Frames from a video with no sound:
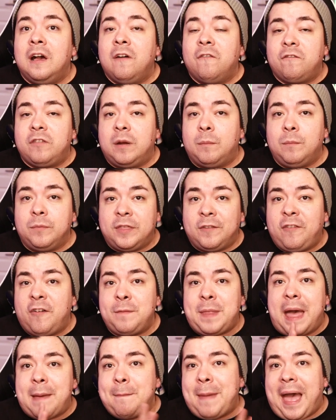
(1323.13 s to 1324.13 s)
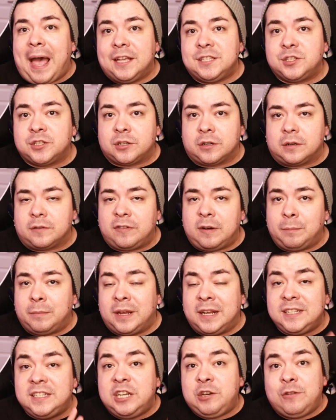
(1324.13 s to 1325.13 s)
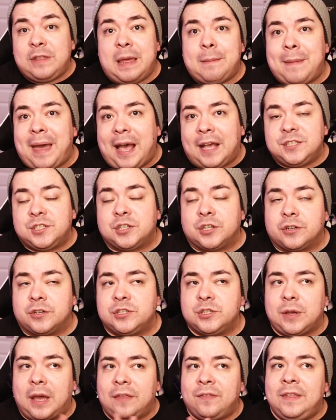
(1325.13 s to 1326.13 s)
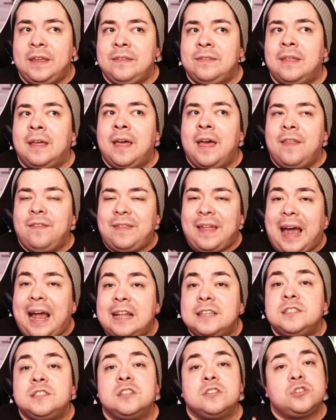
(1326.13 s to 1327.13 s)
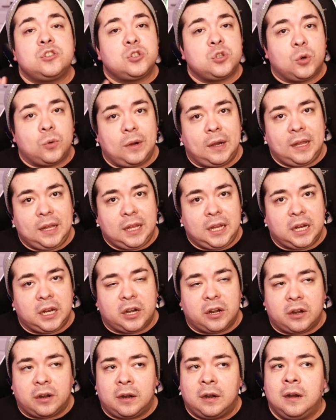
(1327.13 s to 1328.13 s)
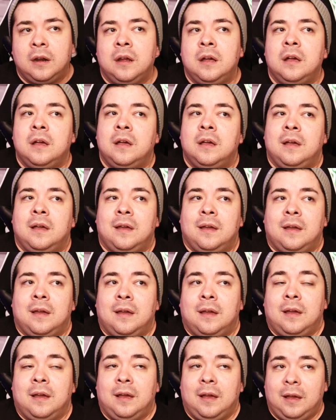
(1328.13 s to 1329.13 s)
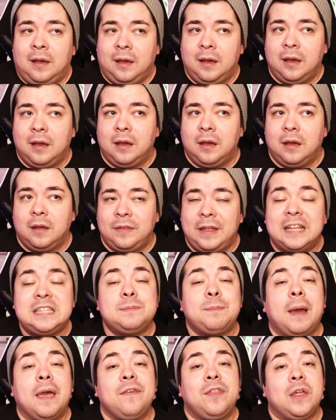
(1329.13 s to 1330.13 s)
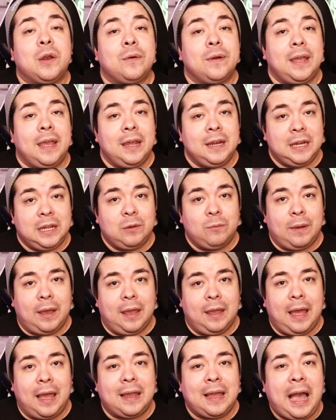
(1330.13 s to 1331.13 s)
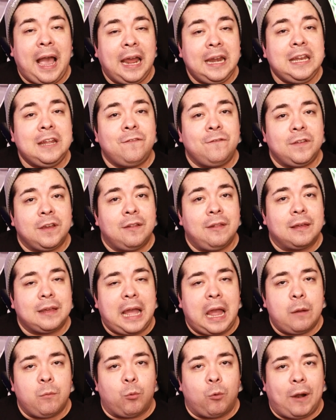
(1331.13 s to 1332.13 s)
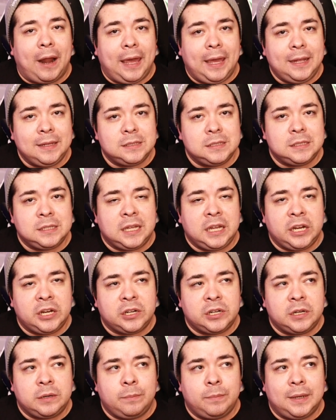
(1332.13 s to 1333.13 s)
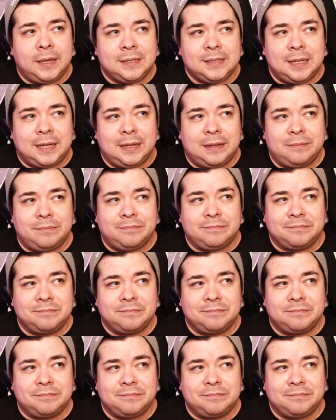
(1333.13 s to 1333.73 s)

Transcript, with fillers: from that massacre, from continuing that massacre. So I think that's the story here. That's my theory anyway. I kind of feel like I'm right here, but I